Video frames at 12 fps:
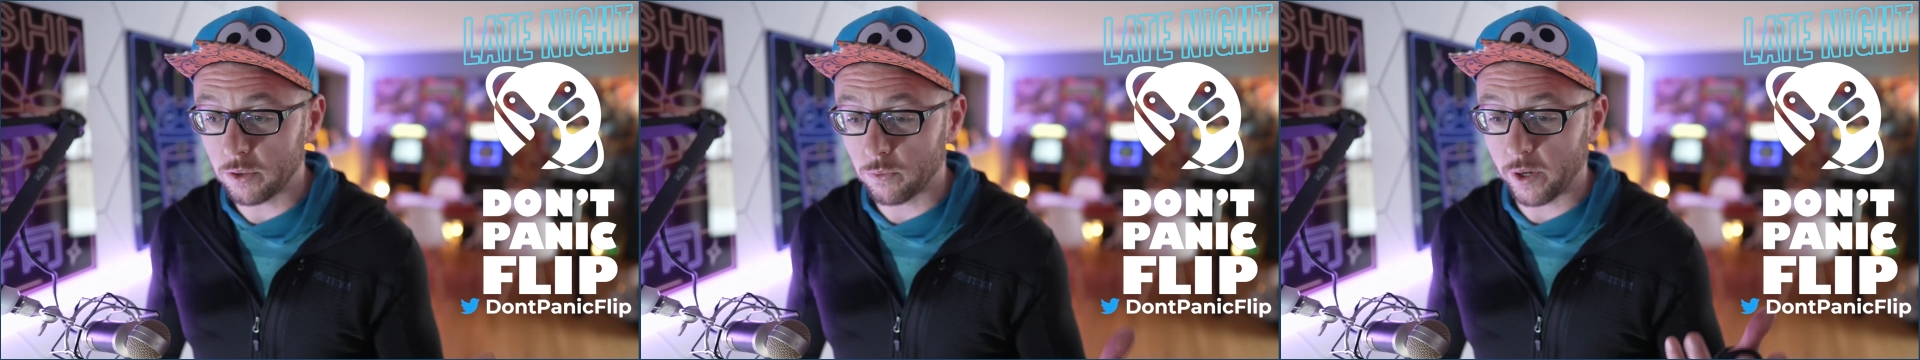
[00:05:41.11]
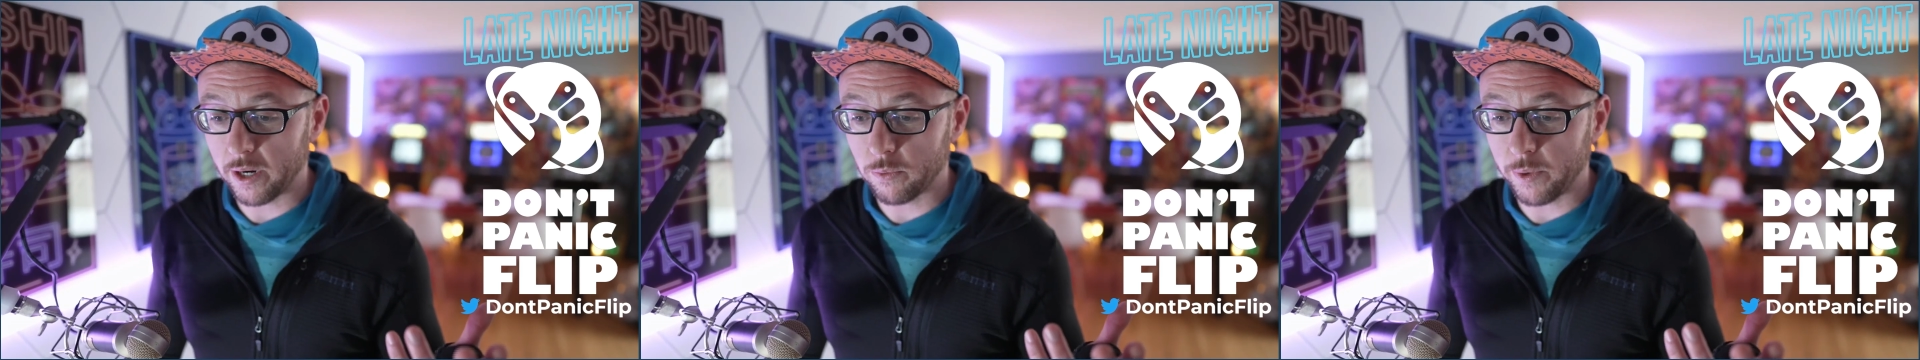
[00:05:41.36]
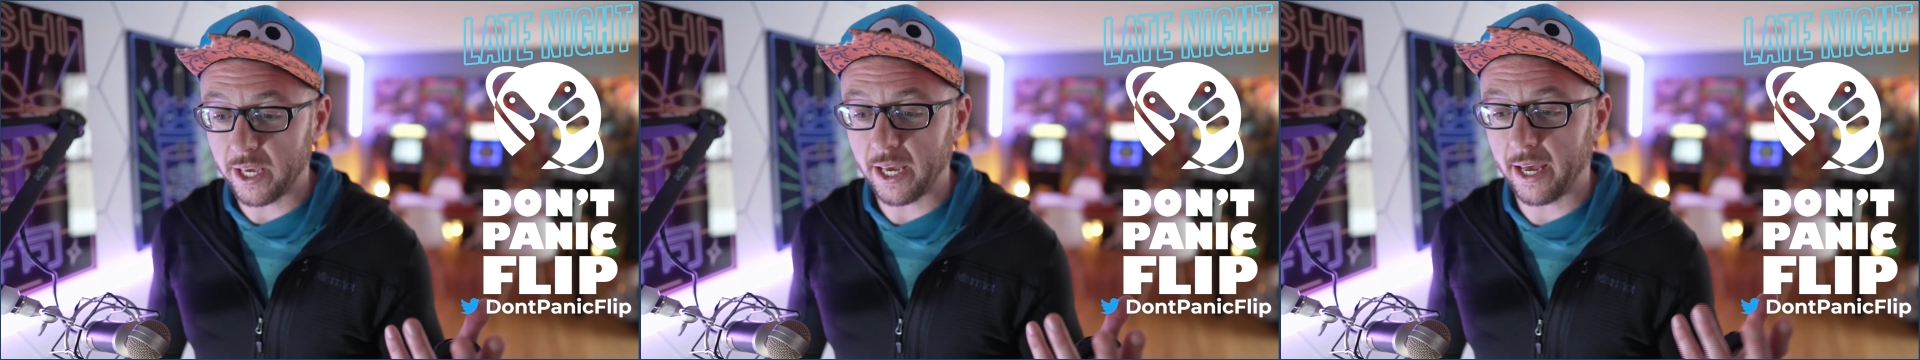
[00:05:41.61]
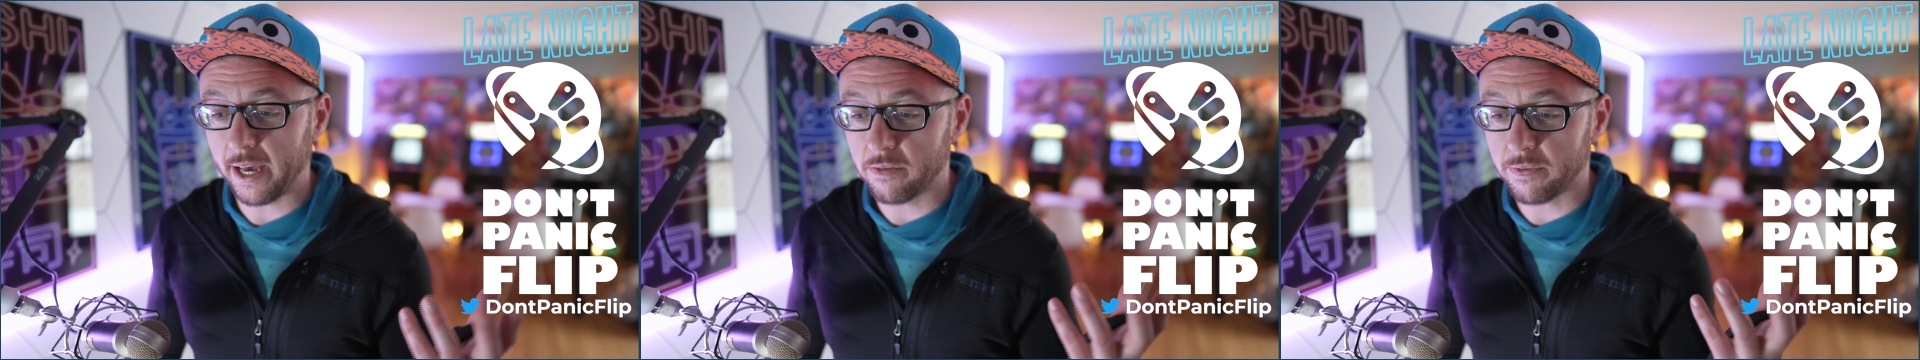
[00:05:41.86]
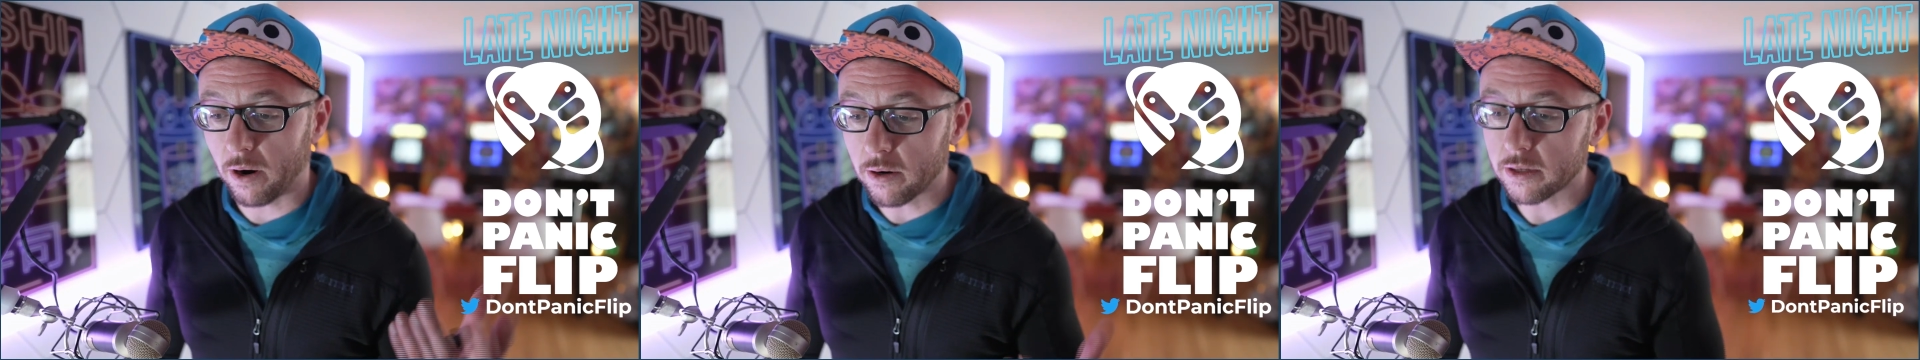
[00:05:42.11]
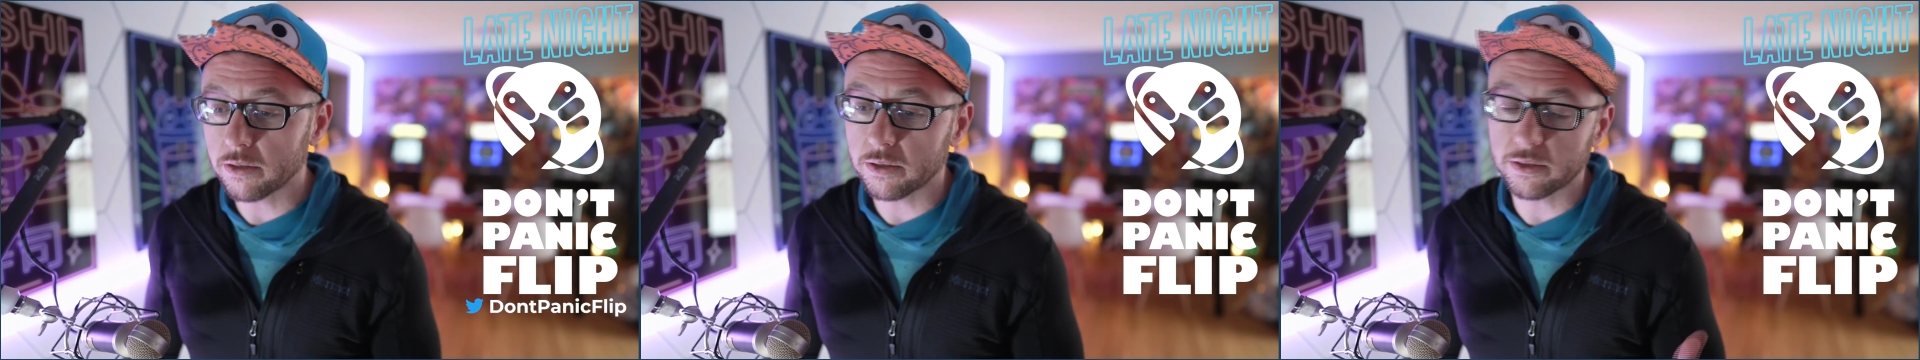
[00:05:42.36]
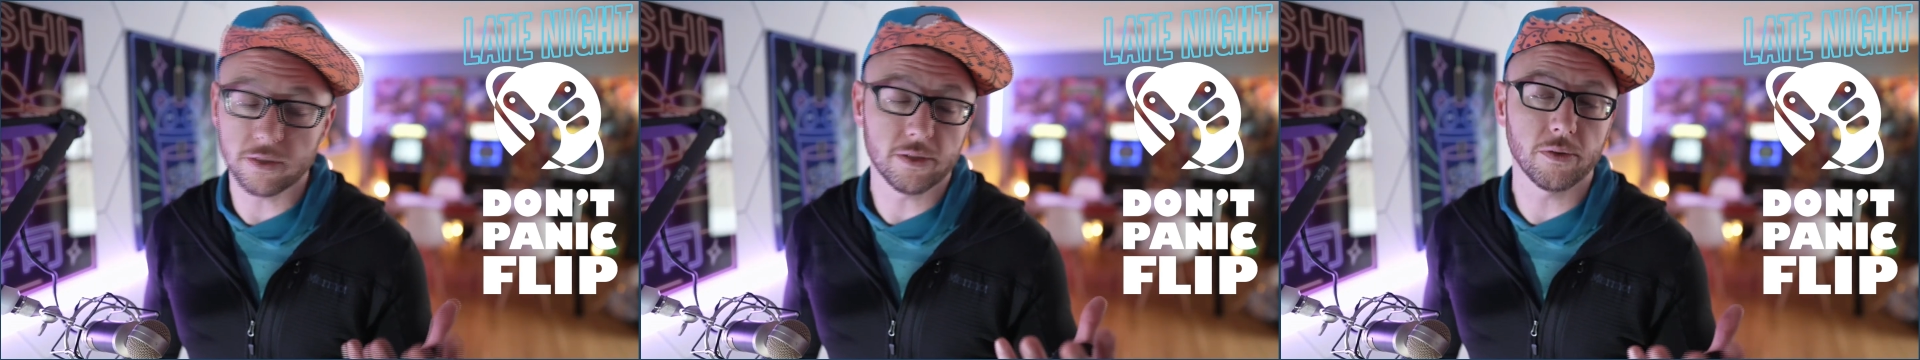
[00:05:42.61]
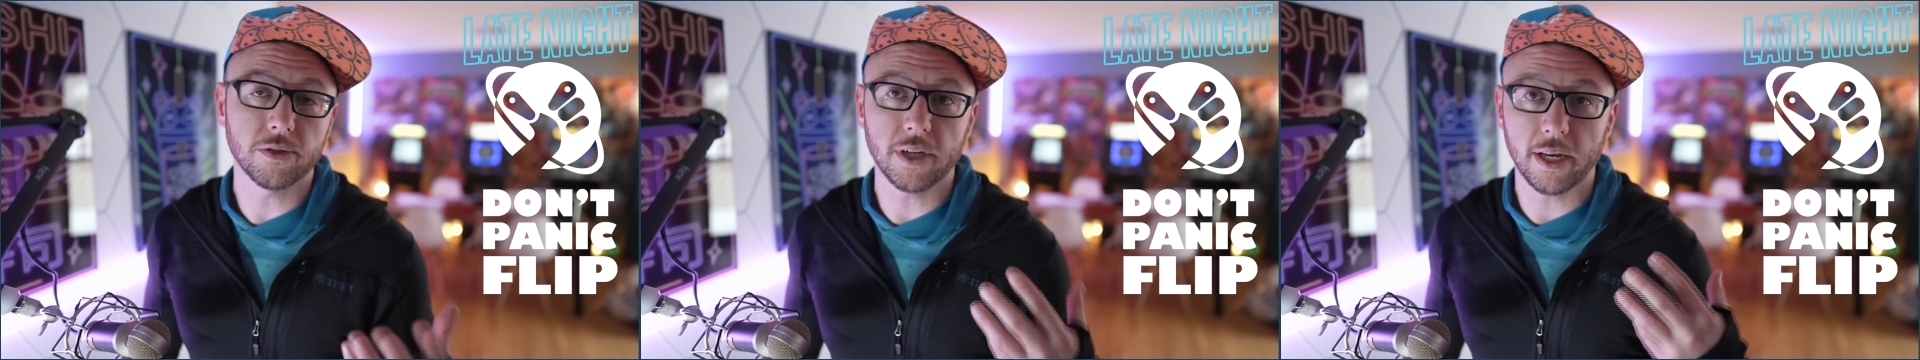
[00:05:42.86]
where we have articles
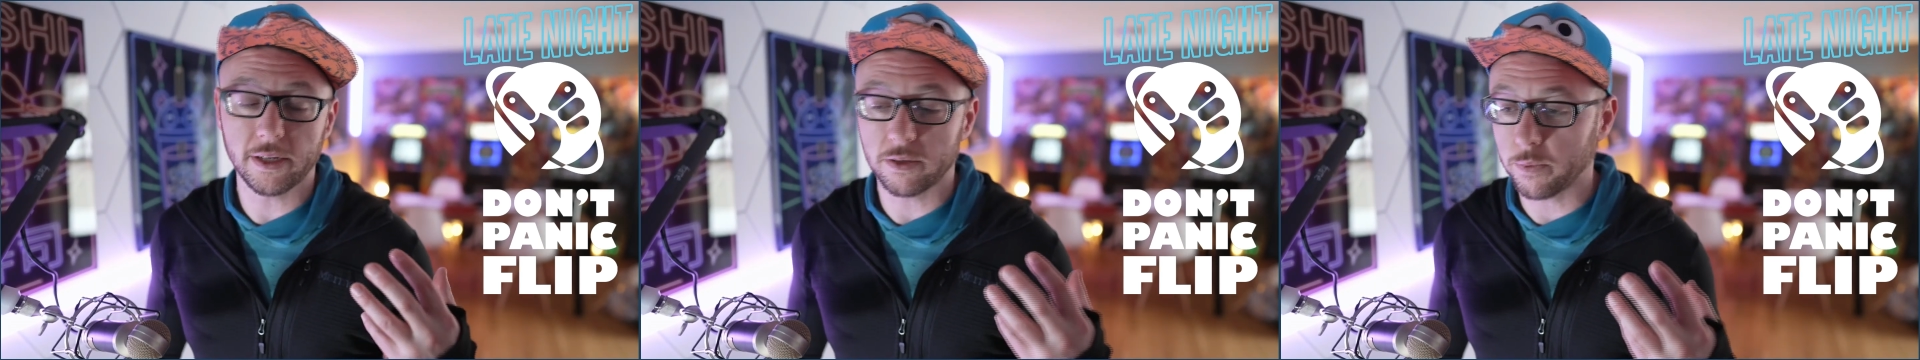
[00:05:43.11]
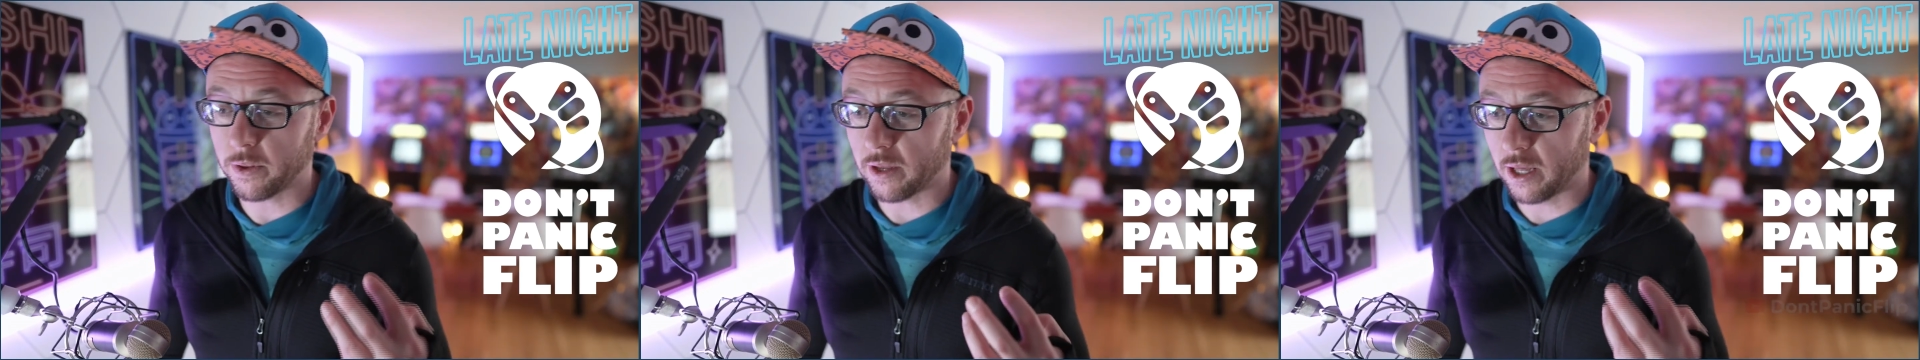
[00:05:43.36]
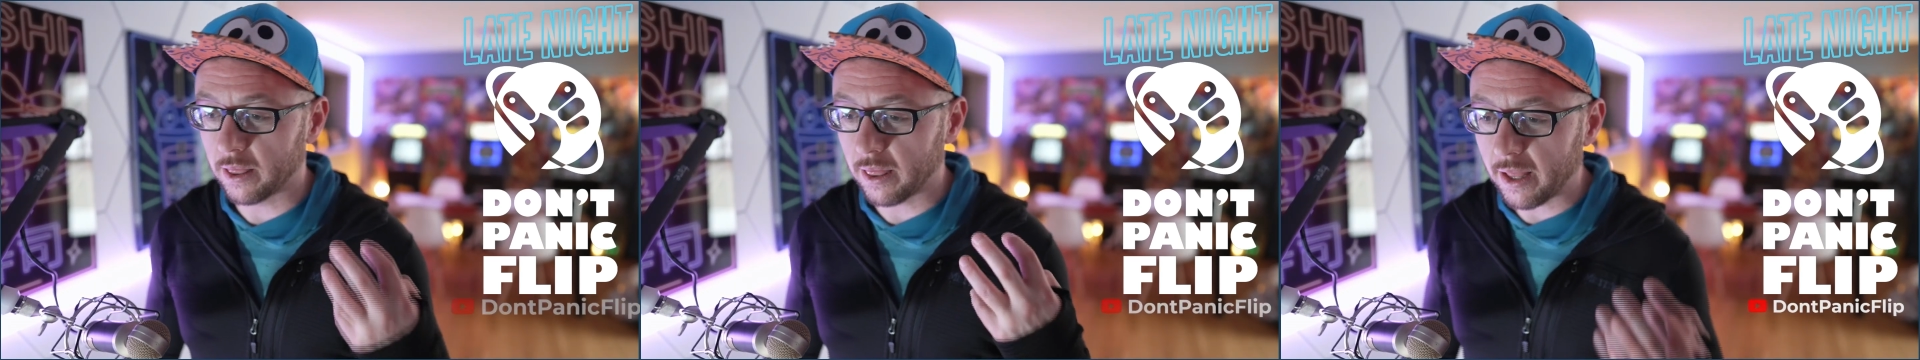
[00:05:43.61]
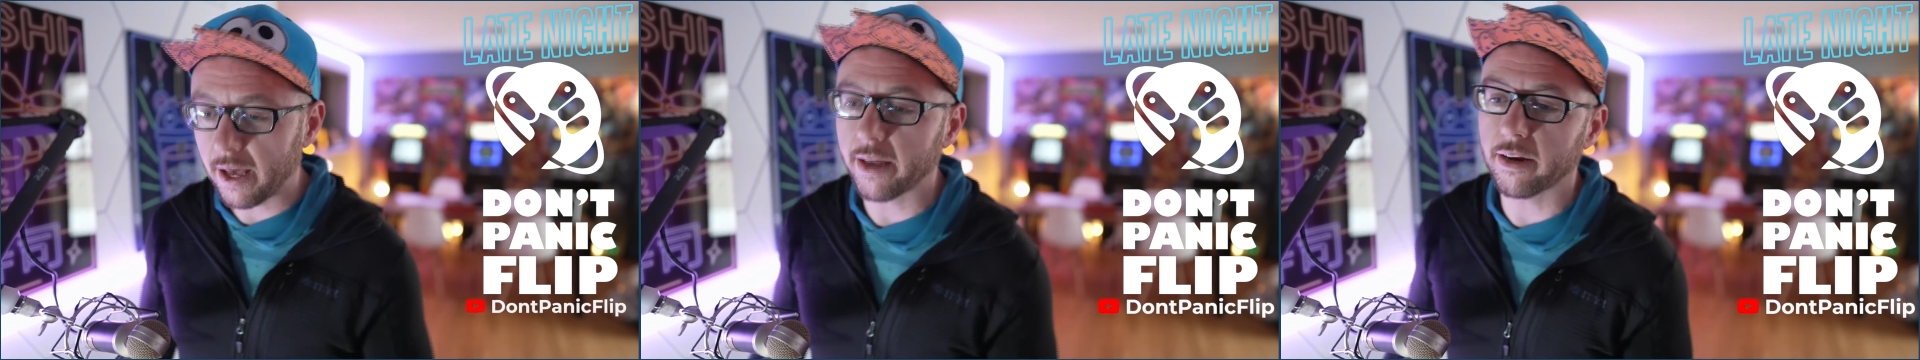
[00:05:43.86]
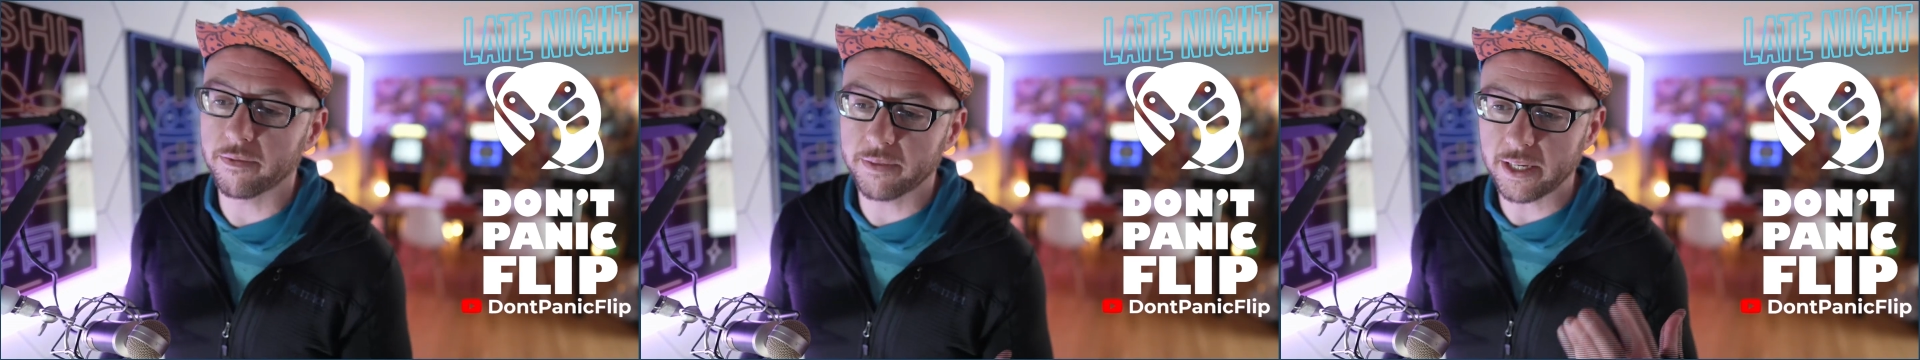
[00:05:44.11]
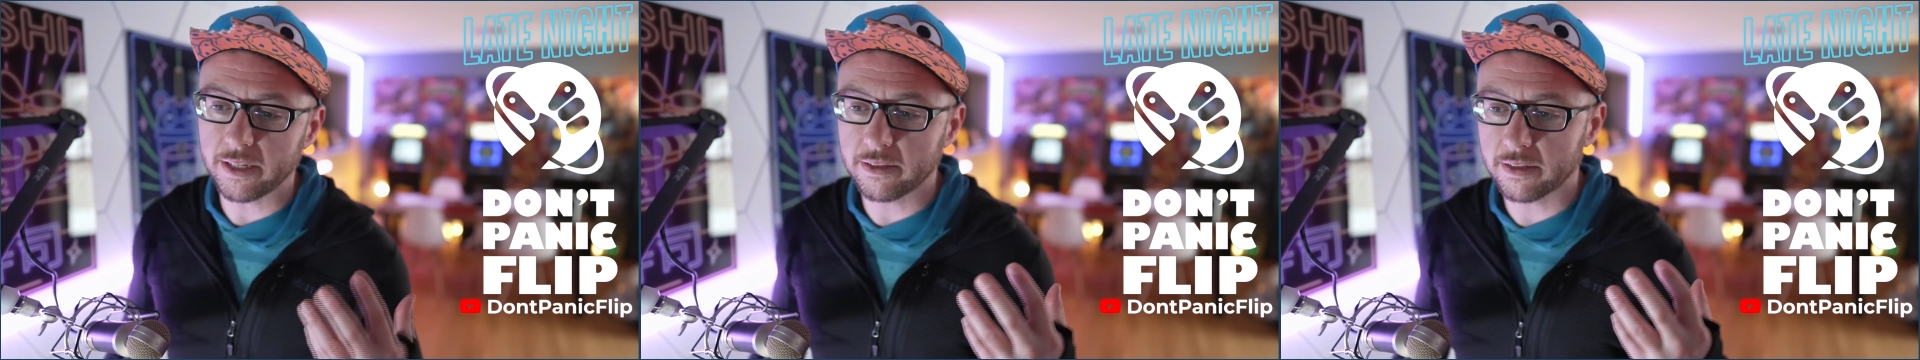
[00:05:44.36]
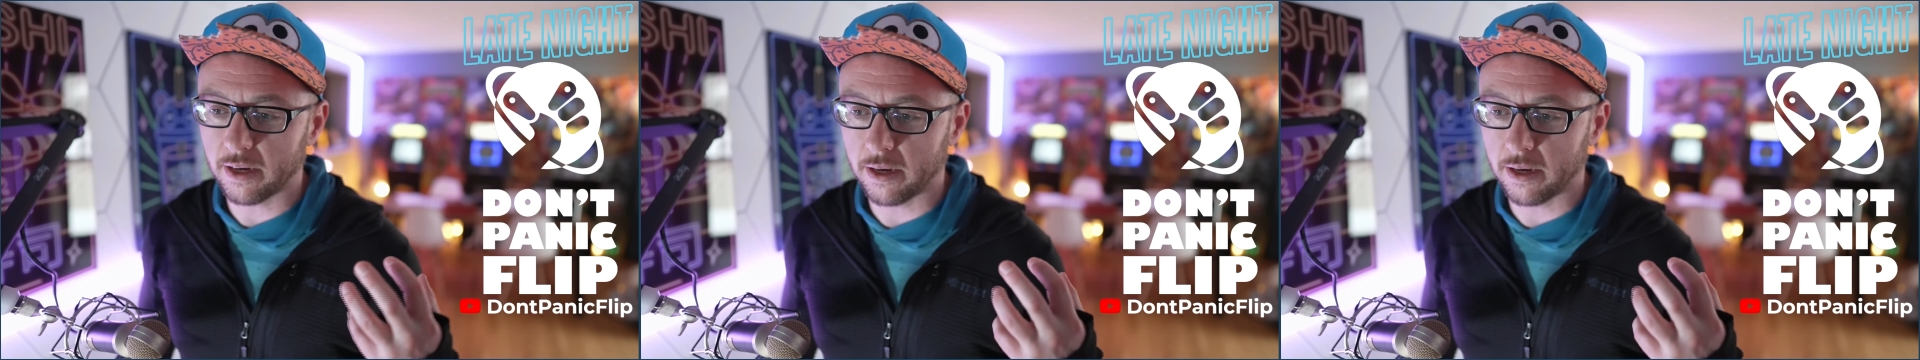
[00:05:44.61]
associated with a lot of these